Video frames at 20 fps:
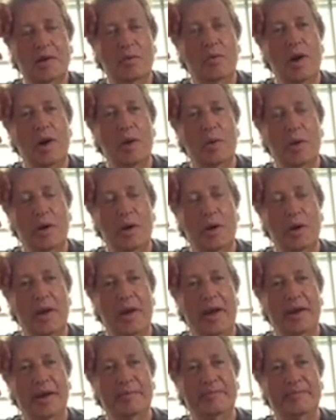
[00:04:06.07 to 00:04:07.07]
while we're
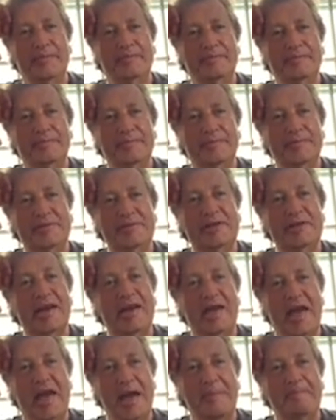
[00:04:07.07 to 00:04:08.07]
away.
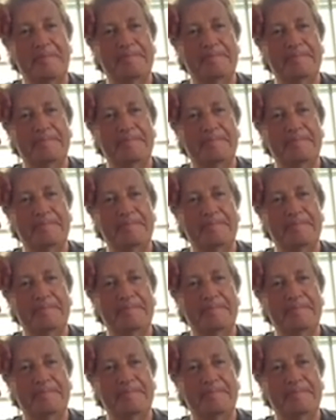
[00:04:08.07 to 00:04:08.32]
Take care.